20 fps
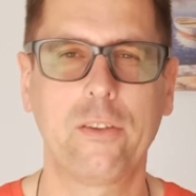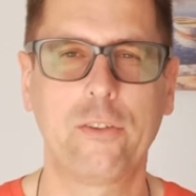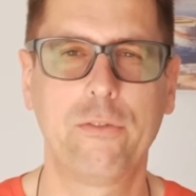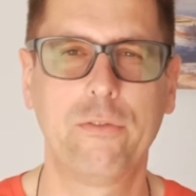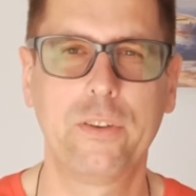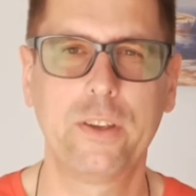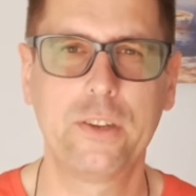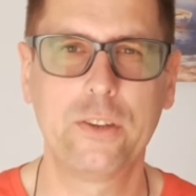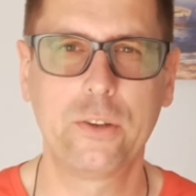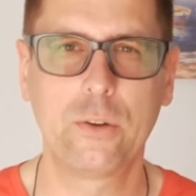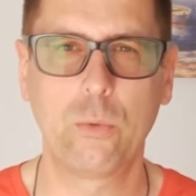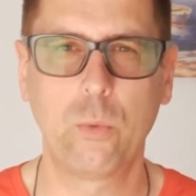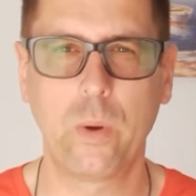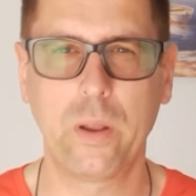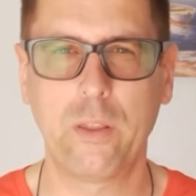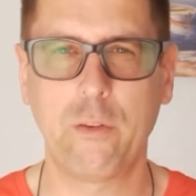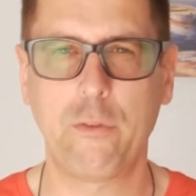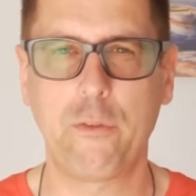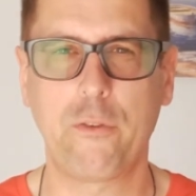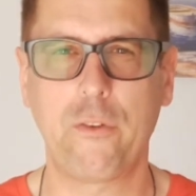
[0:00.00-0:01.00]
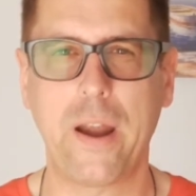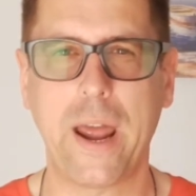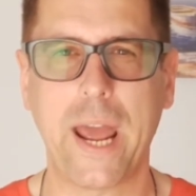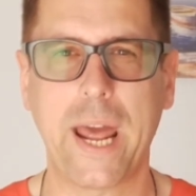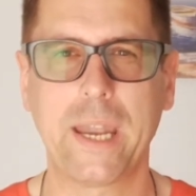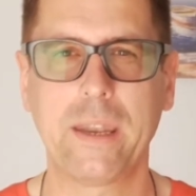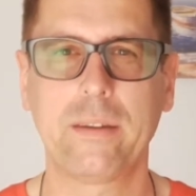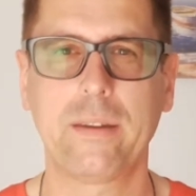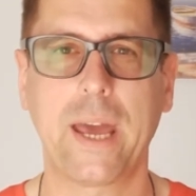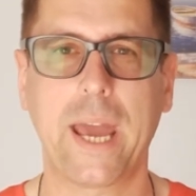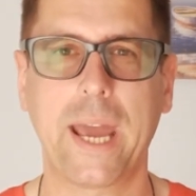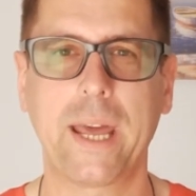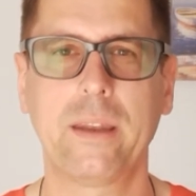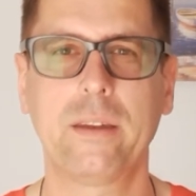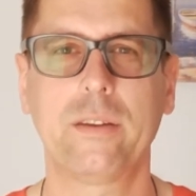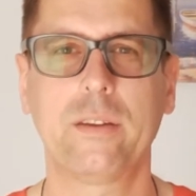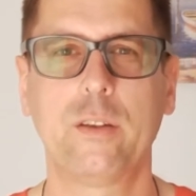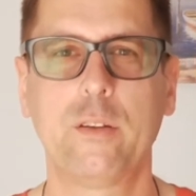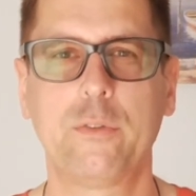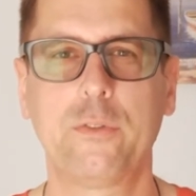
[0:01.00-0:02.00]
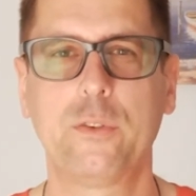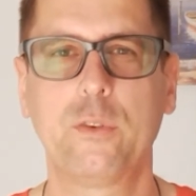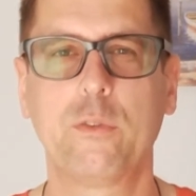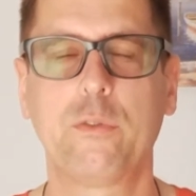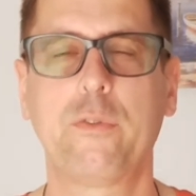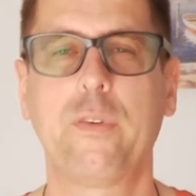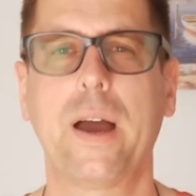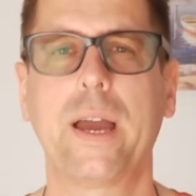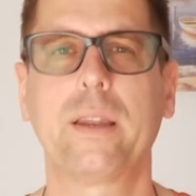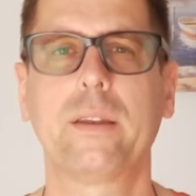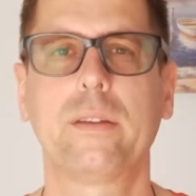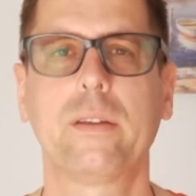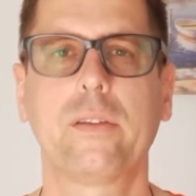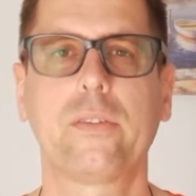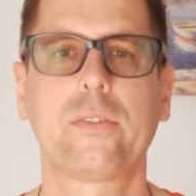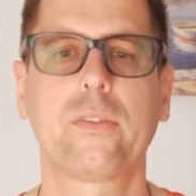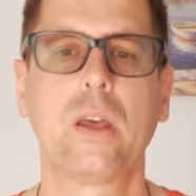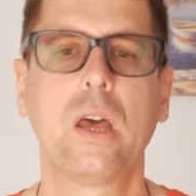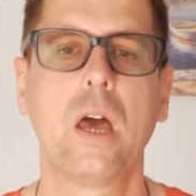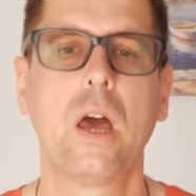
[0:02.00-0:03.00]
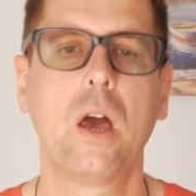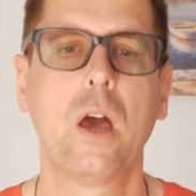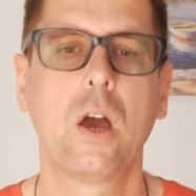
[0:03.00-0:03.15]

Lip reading: this video with a friend, and if you find this